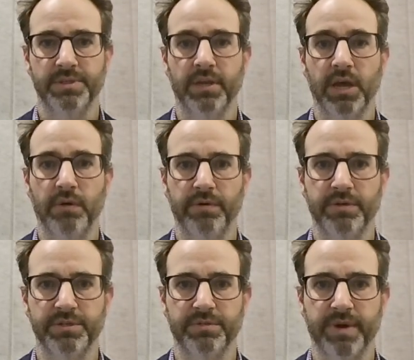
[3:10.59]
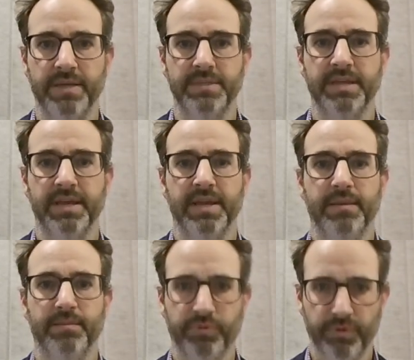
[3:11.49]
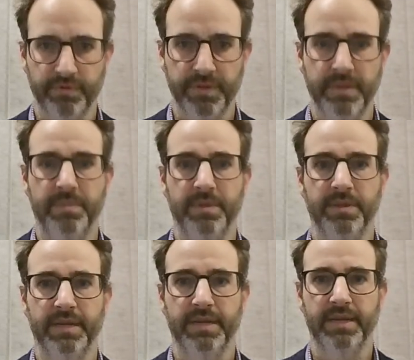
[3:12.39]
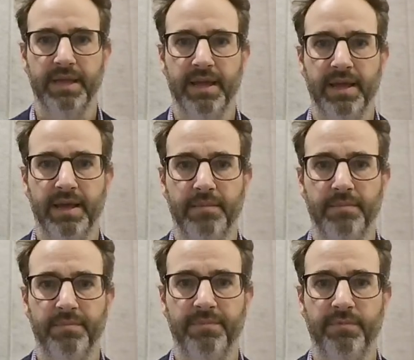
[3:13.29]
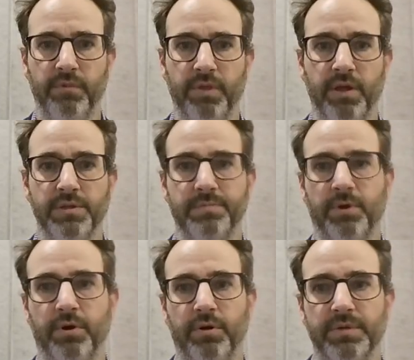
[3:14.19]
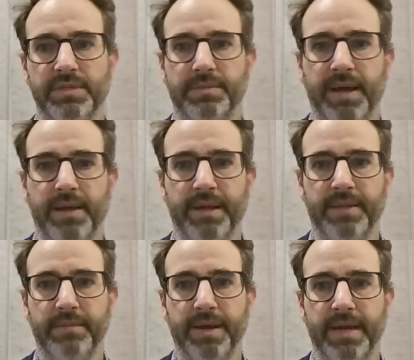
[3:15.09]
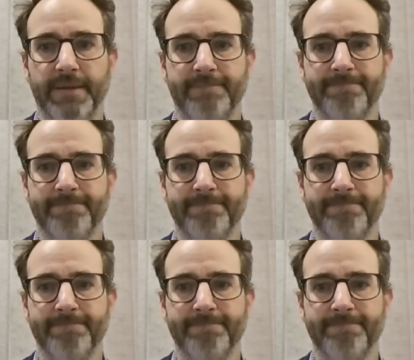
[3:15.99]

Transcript: So lower interest rates improve the ability for those borrowers to pay back the money.